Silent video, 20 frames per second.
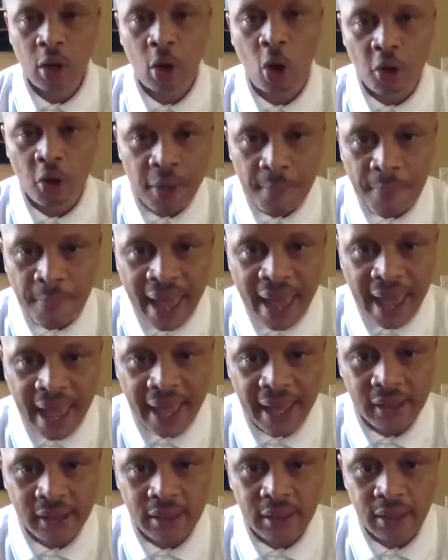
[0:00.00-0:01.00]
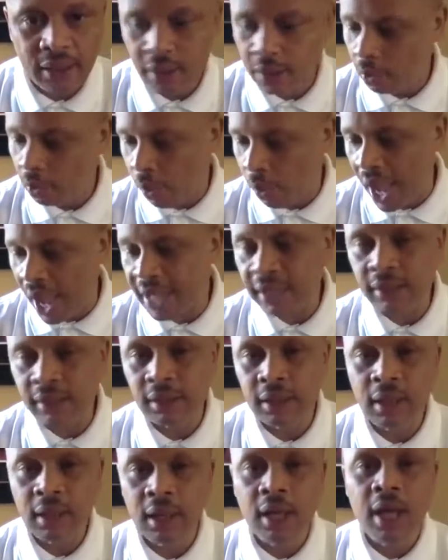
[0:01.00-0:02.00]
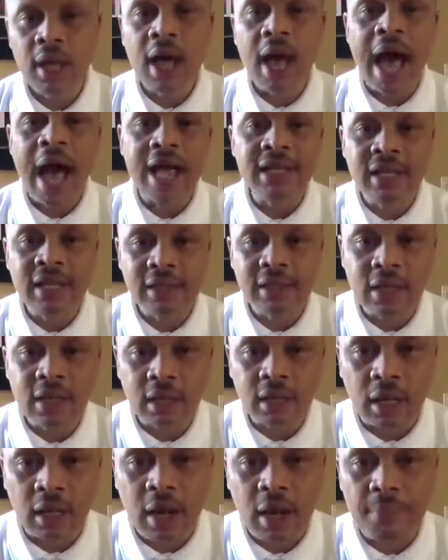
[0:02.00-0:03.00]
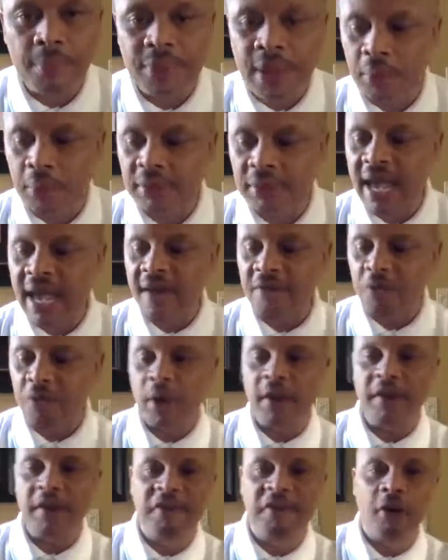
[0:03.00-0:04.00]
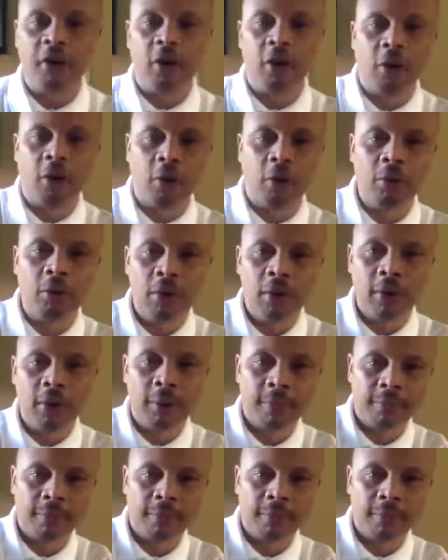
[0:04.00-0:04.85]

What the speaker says: on the pad, right? I just took a cup that was halfway full,